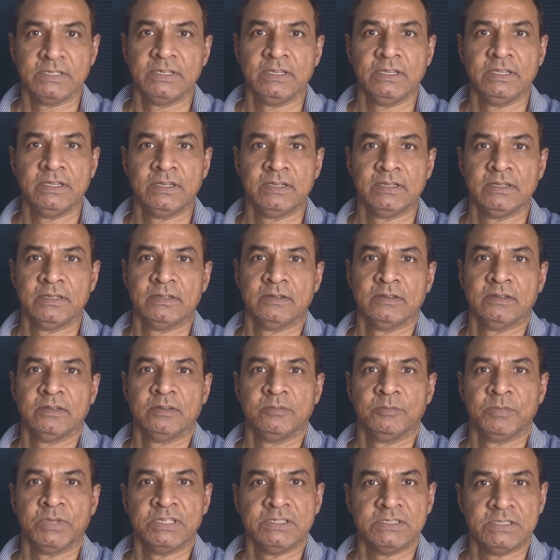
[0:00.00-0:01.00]

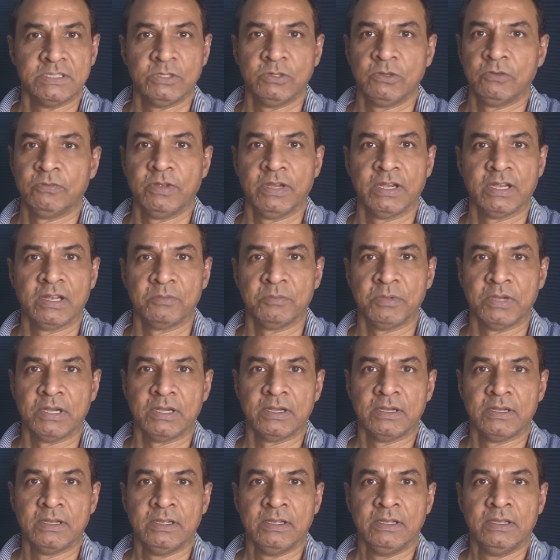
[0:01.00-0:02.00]
in my city of
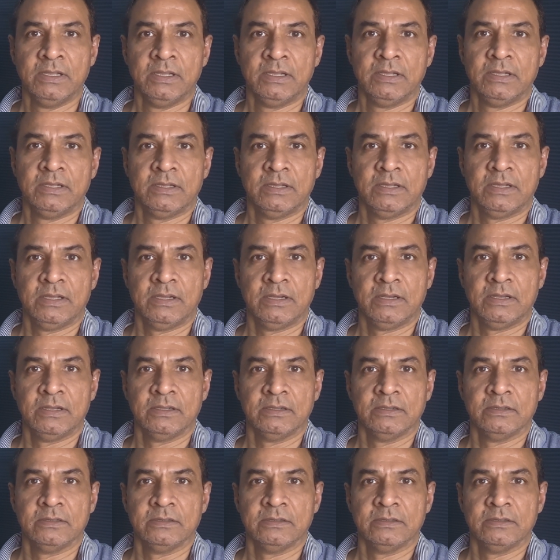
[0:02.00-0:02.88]
Hyderabad, and